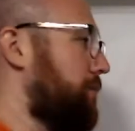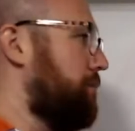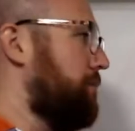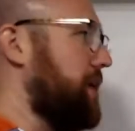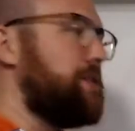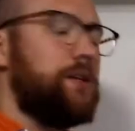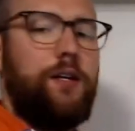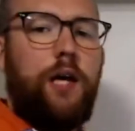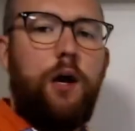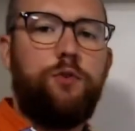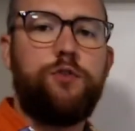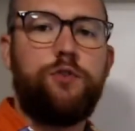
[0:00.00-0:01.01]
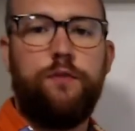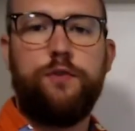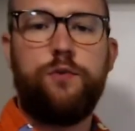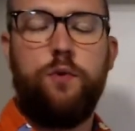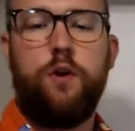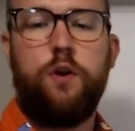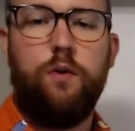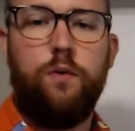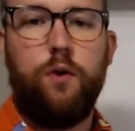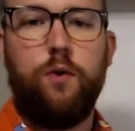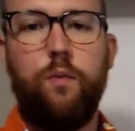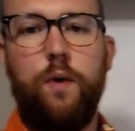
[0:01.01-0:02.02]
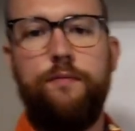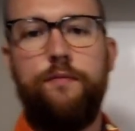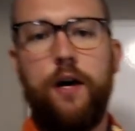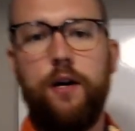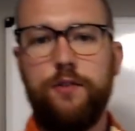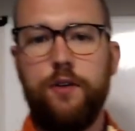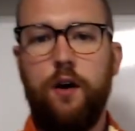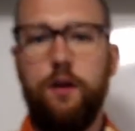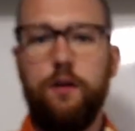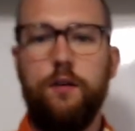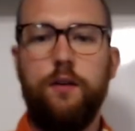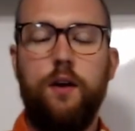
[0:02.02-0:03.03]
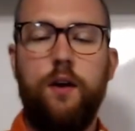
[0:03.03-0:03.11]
basically how servers work or web files are